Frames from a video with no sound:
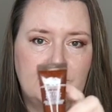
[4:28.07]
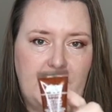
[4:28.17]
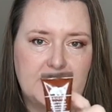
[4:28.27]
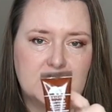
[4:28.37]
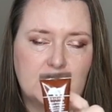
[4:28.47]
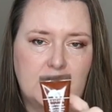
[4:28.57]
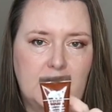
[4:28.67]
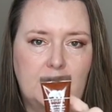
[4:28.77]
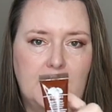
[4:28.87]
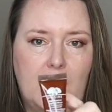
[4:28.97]
Face
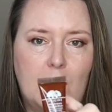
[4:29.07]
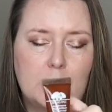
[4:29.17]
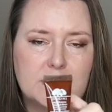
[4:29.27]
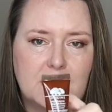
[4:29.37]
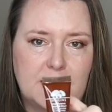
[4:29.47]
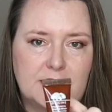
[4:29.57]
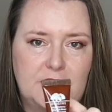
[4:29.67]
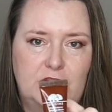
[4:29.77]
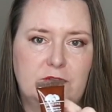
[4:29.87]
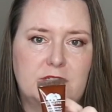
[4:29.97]
Cream, and I always like to
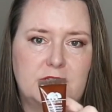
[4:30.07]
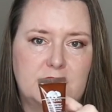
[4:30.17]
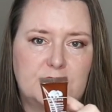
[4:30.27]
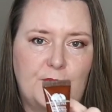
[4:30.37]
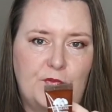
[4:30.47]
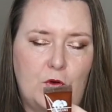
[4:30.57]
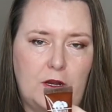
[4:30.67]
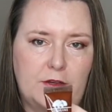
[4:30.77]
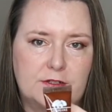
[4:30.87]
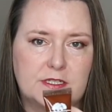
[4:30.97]
use this
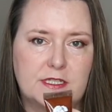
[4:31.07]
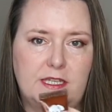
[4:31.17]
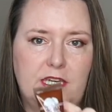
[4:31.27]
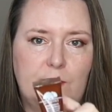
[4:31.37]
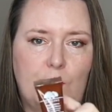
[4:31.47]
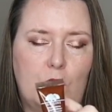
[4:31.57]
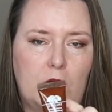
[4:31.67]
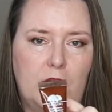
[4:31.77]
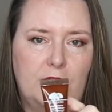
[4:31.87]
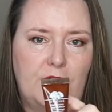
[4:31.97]
before I go to sleep,
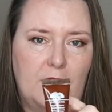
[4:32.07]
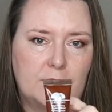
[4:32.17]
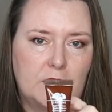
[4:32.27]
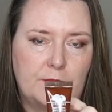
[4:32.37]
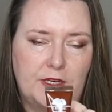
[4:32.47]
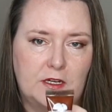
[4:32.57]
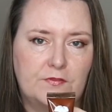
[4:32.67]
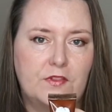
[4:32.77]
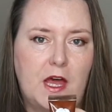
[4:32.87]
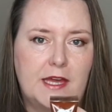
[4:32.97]
or if I'm going to be on a
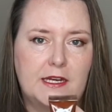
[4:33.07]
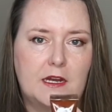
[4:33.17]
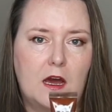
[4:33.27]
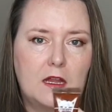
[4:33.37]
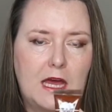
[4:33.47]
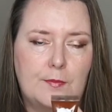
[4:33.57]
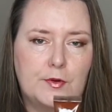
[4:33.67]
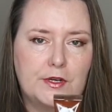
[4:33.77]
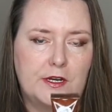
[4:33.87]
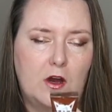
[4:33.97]
flight at all, I'll
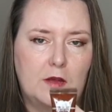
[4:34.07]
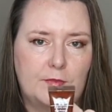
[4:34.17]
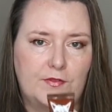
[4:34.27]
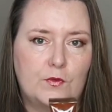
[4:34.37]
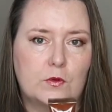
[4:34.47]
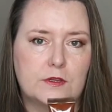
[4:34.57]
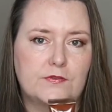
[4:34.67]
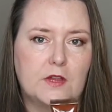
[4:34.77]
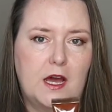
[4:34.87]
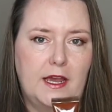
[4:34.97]
put it on before the
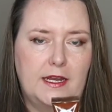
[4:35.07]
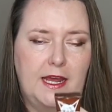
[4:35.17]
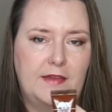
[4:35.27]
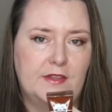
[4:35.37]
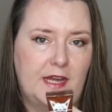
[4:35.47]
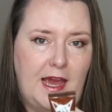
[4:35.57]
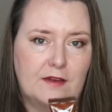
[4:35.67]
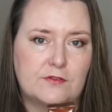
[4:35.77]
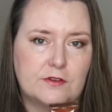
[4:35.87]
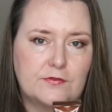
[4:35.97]
flight and then
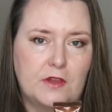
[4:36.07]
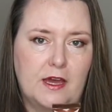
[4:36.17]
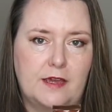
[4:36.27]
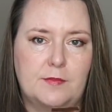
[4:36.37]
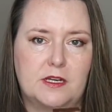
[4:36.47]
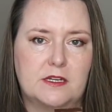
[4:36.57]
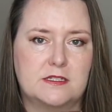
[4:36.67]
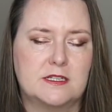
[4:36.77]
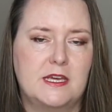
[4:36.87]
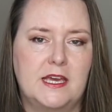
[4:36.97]
after the flight,
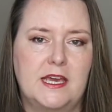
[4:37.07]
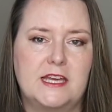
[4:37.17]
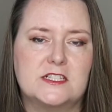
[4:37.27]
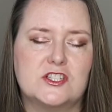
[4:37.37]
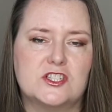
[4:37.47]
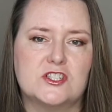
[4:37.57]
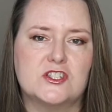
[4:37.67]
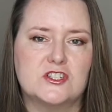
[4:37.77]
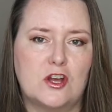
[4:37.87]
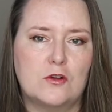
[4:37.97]
because it's
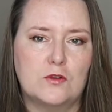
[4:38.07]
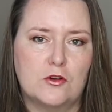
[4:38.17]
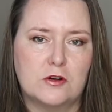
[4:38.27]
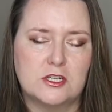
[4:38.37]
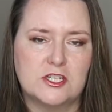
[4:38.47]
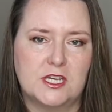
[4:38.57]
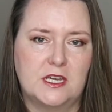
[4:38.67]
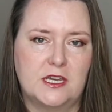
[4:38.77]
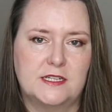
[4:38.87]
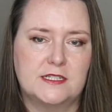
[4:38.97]
just so
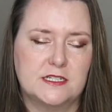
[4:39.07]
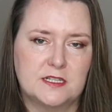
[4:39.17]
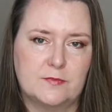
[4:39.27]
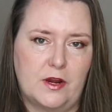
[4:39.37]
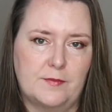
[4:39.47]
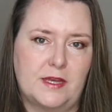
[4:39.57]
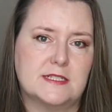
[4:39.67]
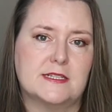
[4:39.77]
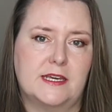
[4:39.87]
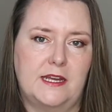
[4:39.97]
nourishing. It doesn't break my
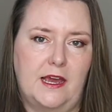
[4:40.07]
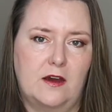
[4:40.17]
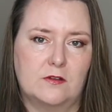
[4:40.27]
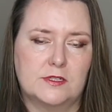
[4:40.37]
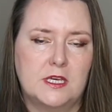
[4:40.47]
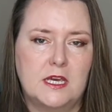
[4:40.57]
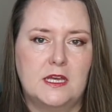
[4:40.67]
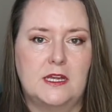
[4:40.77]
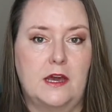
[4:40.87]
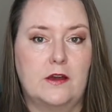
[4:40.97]
skin out.
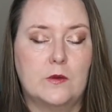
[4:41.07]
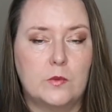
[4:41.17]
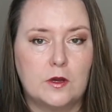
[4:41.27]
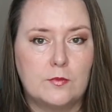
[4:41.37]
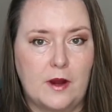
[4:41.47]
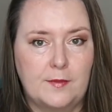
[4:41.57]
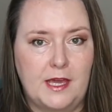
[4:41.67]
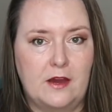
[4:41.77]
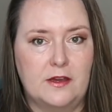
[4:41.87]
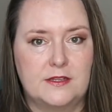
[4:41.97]
Now, it will break
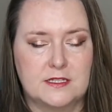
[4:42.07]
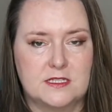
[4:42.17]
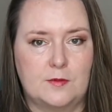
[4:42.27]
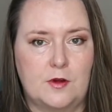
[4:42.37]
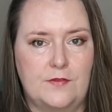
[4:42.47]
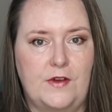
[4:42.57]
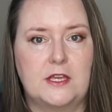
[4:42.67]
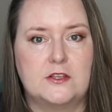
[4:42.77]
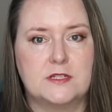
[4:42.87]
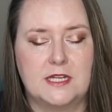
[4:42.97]
me out in the summer if
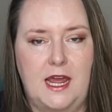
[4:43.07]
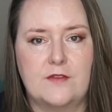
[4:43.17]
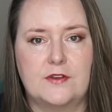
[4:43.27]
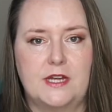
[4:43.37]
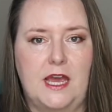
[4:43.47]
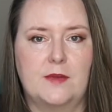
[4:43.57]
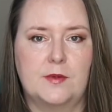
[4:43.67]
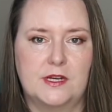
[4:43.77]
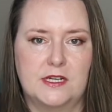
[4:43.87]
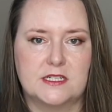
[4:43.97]
I use it every day,
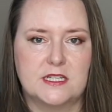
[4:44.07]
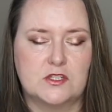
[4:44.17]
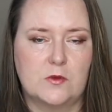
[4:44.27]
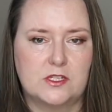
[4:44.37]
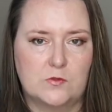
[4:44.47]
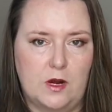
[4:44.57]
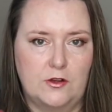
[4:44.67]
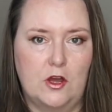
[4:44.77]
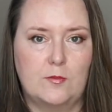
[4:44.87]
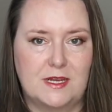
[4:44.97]
but in a situation where I
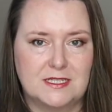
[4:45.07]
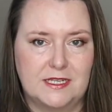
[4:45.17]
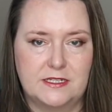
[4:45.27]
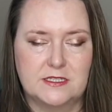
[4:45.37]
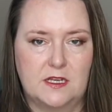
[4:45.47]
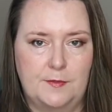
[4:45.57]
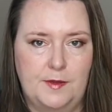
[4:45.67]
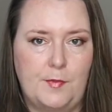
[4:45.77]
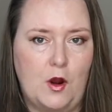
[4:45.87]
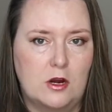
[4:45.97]
know my skin is going to
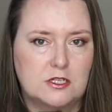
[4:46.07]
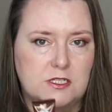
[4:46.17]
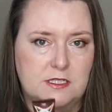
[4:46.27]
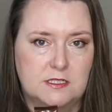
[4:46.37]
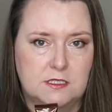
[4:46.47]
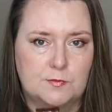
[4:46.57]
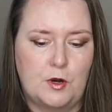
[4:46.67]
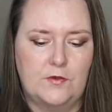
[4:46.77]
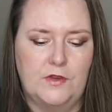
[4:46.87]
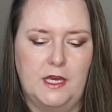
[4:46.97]
be parched, this is
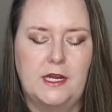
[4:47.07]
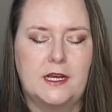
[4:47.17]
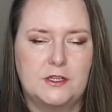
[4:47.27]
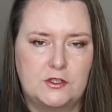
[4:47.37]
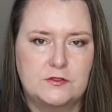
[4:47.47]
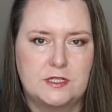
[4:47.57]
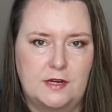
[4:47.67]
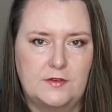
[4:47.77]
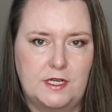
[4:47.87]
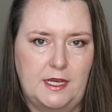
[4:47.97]
perfect, and I can use it
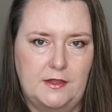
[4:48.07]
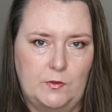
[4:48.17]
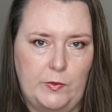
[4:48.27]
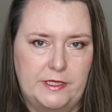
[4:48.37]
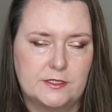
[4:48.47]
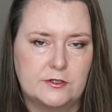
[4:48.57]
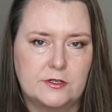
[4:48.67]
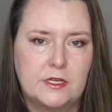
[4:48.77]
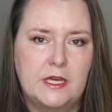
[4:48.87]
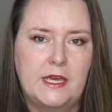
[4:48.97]
every day in the winter.